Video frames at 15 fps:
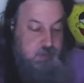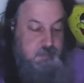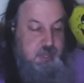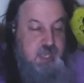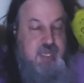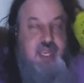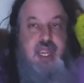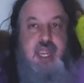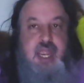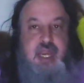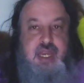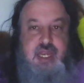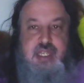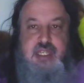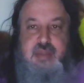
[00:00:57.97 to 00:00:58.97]
my
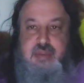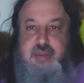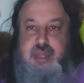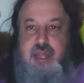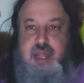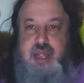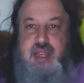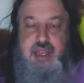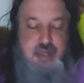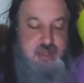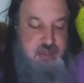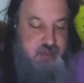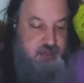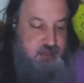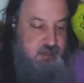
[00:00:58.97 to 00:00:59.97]
candy supply.
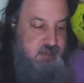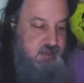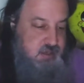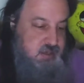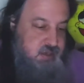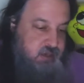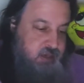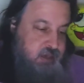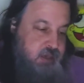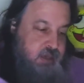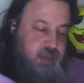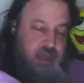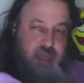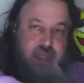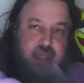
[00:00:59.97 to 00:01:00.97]

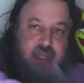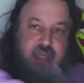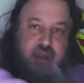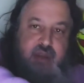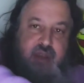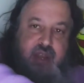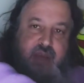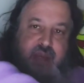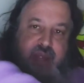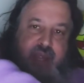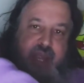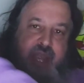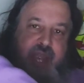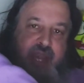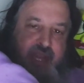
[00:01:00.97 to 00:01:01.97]
This is how I get my
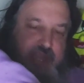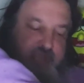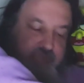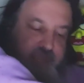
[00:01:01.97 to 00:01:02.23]
candy.